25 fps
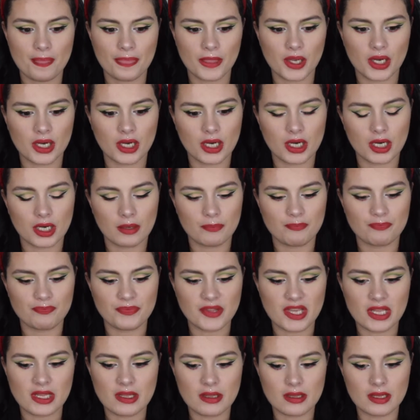
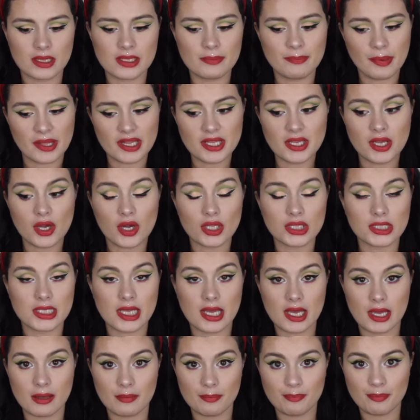depending on
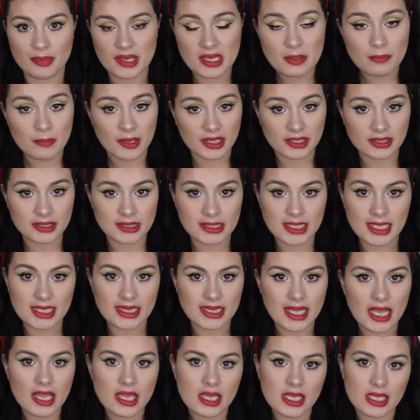the pigment that
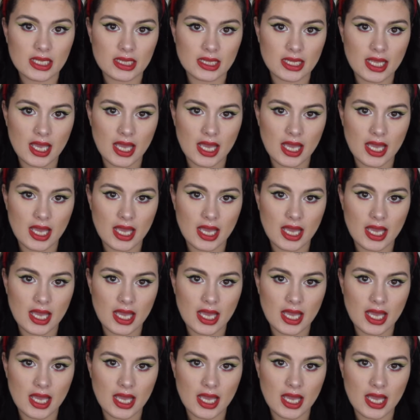they